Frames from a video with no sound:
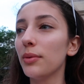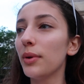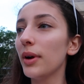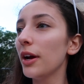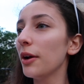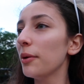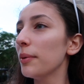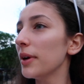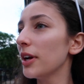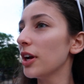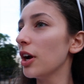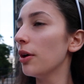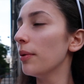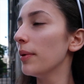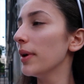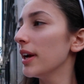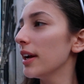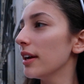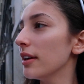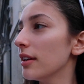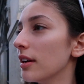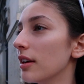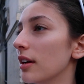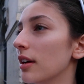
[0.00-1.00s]
Where are we
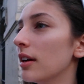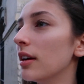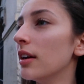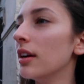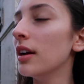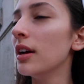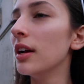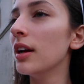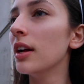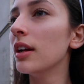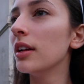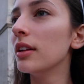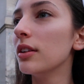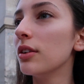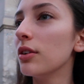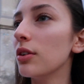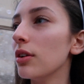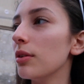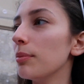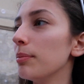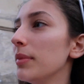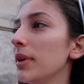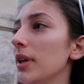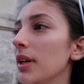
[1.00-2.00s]
going?
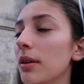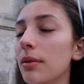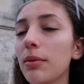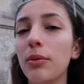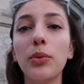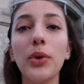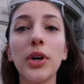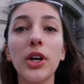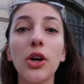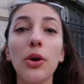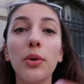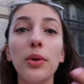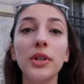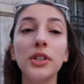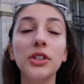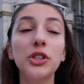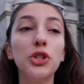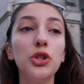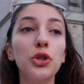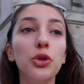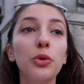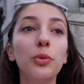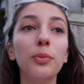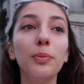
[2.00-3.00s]
We're going
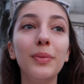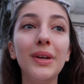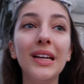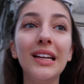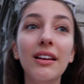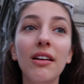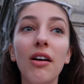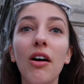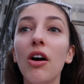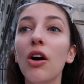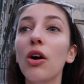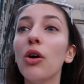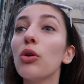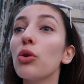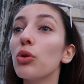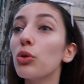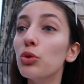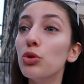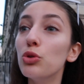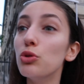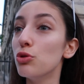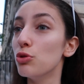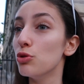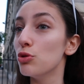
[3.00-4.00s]
to Moulin
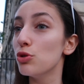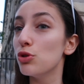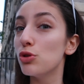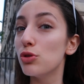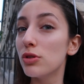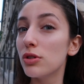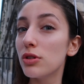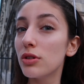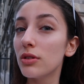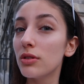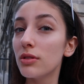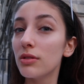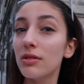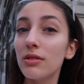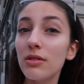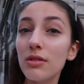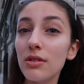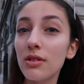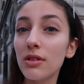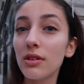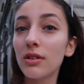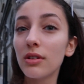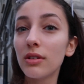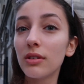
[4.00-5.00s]
Rouge.
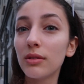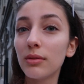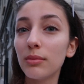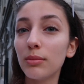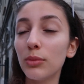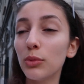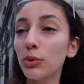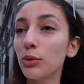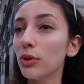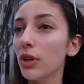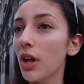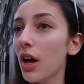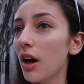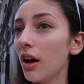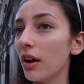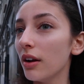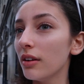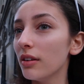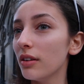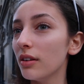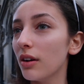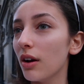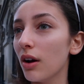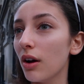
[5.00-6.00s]
Moulin.
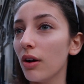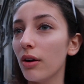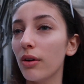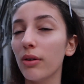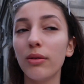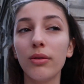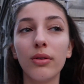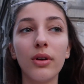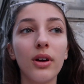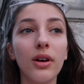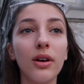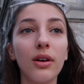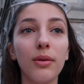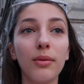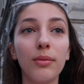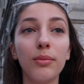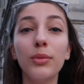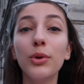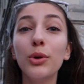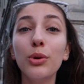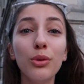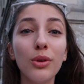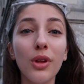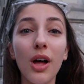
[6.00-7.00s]
Moulin? Oh.
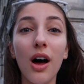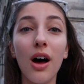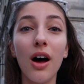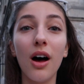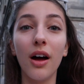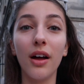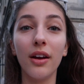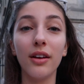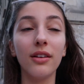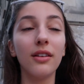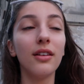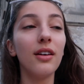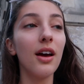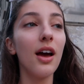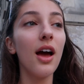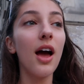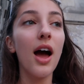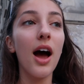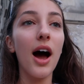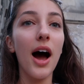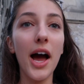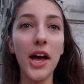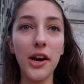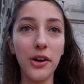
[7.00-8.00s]
Moulin.
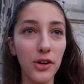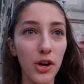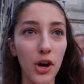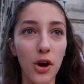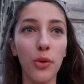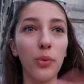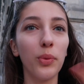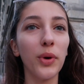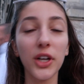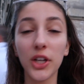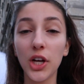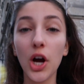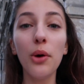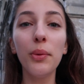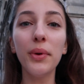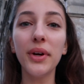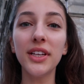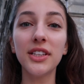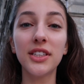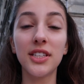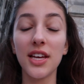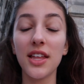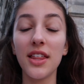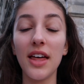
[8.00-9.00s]
I don't know. We're
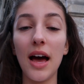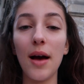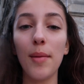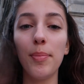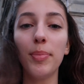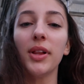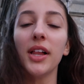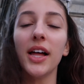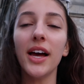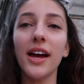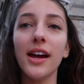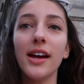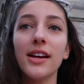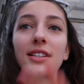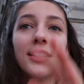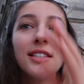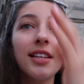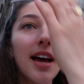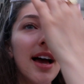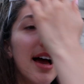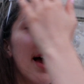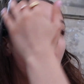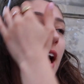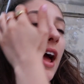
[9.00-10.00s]
going to that place,
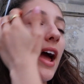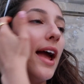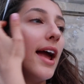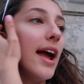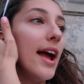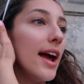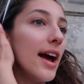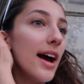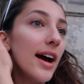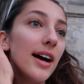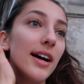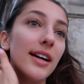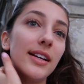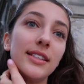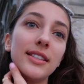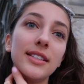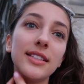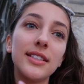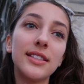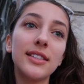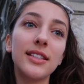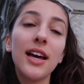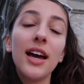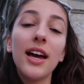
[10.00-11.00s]

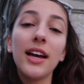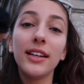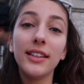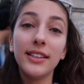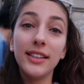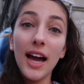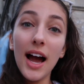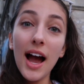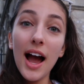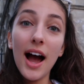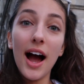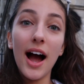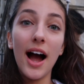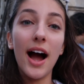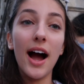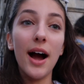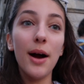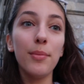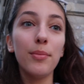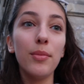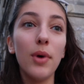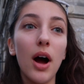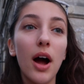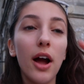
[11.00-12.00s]
and
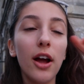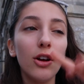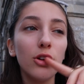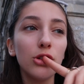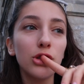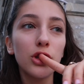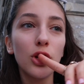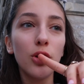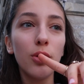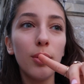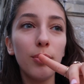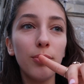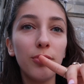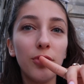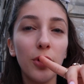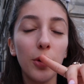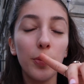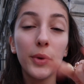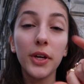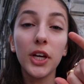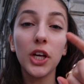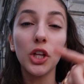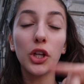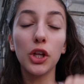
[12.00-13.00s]
yeah, I also am
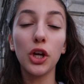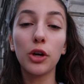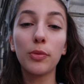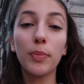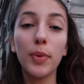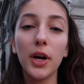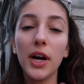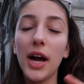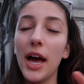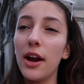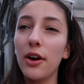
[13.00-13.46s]
filming a lookbook.